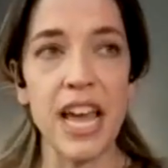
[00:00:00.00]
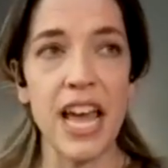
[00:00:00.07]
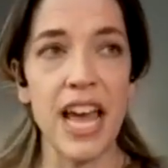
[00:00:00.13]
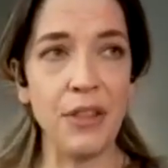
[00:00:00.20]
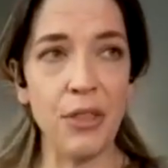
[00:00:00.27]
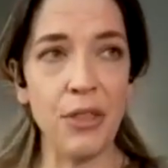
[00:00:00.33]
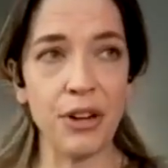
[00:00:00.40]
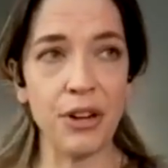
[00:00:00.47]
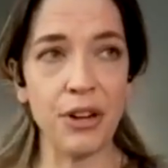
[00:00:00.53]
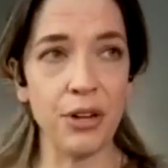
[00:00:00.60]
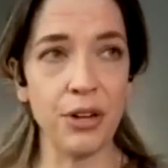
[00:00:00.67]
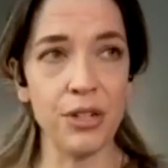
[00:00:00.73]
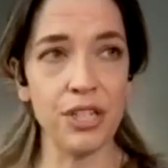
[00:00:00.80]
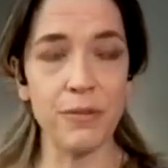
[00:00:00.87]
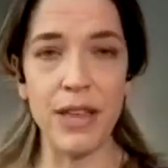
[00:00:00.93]
And the thought
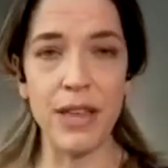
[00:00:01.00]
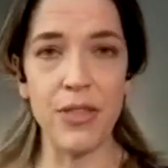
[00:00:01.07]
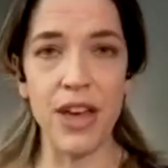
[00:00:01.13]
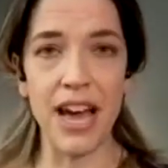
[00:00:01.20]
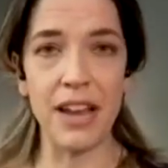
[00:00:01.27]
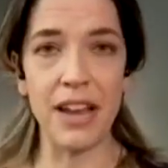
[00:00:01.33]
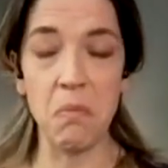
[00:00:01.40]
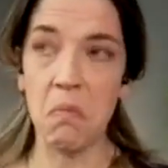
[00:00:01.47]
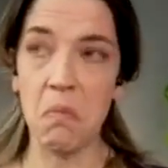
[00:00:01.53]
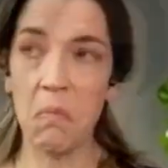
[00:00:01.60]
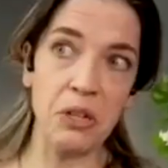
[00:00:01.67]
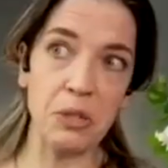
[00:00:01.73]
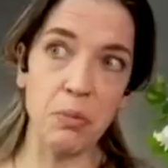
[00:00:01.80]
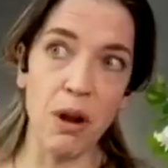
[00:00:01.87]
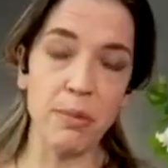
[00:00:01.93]
occurred to me that
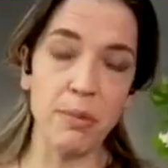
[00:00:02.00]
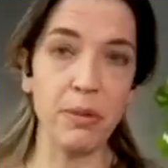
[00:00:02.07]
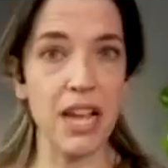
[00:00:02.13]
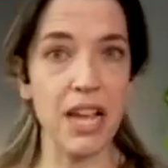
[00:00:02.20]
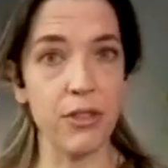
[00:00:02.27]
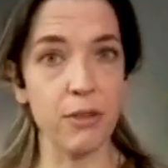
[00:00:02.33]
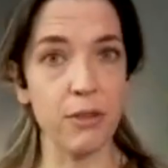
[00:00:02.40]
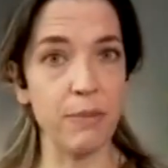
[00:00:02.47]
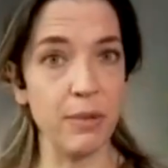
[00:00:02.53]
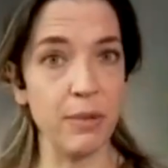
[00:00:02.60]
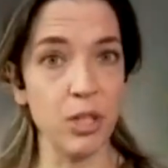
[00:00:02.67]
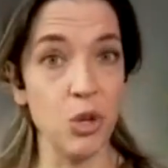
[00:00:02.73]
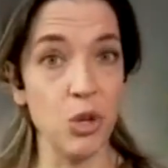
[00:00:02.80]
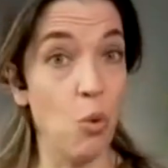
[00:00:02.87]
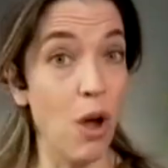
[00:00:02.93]
there's probably other people
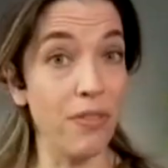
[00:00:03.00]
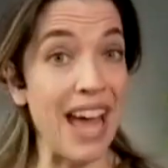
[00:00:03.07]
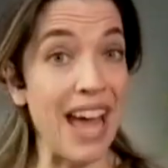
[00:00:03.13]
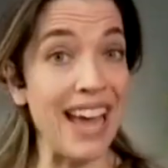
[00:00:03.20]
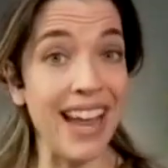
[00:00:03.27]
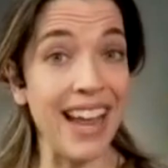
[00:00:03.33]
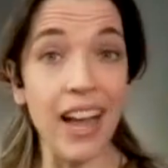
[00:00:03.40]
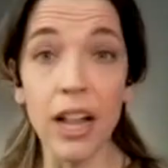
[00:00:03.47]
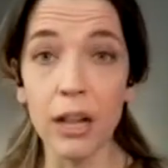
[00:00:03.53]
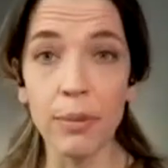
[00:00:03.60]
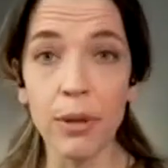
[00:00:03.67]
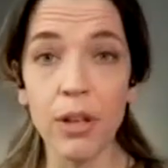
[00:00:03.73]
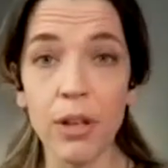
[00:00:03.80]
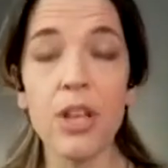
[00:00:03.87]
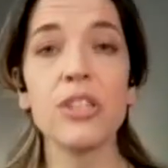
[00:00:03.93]
who want that help.
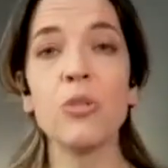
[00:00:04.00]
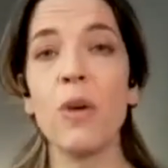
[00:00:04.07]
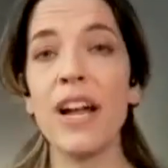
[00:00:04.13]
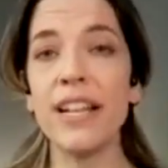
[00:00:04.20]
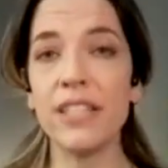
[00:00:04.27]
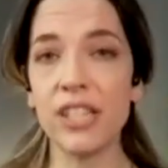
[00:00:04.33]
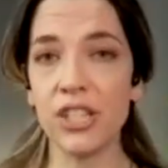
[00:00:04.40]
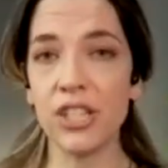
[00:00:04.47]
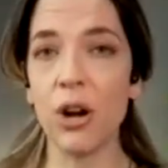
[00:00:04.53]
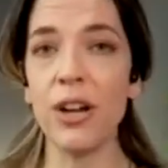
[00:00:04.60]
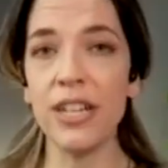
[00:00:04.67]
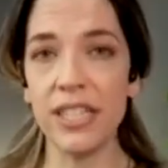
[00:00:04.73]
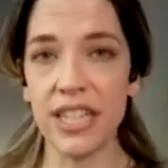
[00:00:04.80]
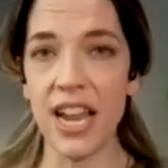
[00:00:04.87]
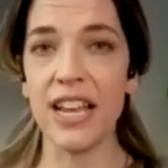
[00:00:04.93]
So I had
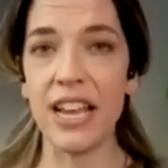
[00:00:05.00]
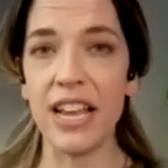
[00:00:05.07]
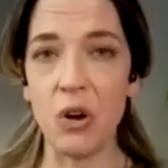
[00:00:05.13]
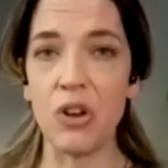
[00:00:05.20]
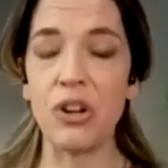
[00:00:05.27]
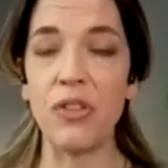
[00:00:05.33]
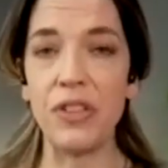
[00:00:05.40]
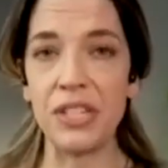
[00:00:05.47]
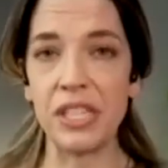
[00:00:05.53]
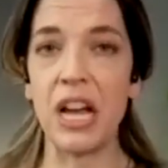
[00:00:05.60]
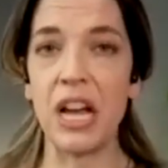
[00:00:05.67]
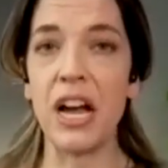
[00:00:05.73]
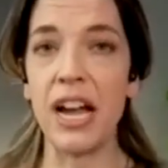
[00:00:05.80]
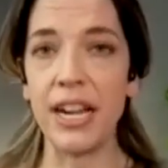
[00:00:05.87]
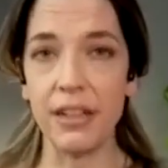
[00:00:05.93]
started taking on the
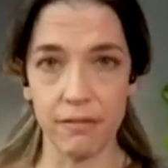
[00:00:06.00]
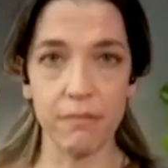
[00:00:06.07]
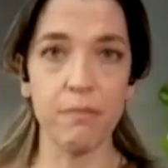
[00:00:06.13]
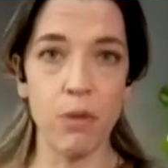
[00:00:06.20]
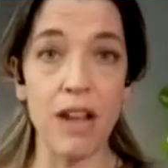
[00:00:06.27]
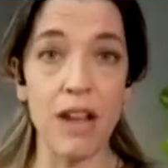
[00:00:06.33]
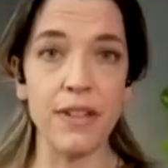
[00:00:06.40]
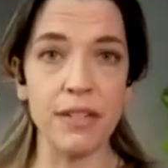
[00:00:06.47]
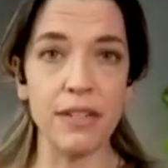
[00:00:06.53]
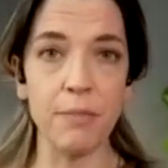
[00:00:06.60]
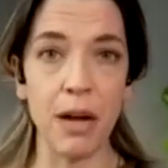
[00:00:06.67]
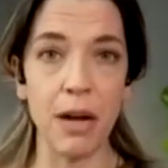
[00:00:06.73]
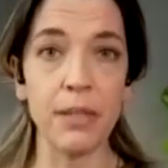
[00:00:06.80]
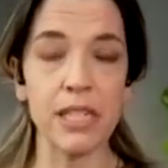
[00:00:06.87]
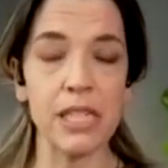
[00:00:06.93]
side private
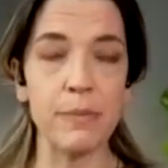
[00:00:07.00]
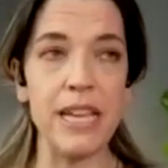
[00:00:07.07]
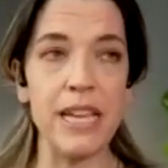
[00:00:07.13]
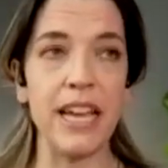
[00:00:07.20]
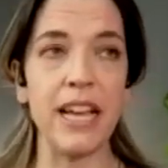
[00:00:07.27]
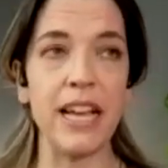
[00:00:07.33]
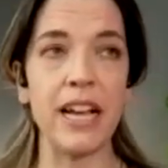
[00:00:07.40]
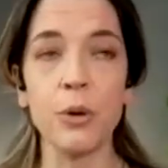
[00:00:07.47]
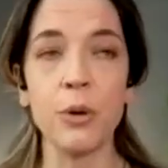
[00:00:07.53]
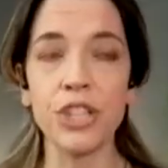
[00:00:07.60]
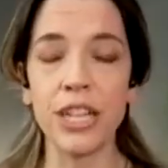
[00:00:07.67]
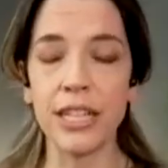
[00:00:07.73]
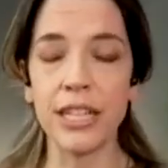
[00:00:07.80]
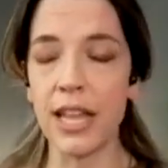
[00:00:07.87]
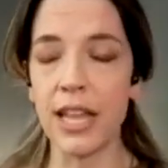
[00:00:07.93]
public speaking
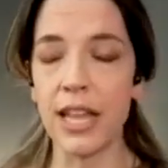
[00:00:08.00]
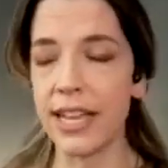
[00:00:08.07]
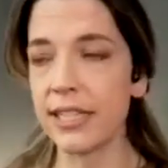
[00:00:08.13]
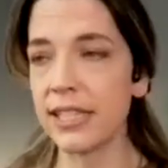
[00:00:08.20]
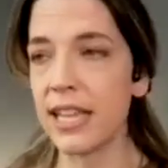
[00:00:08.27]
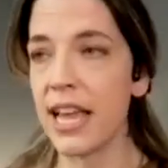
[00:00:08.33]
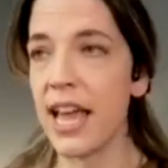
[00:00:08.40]
coaching clients,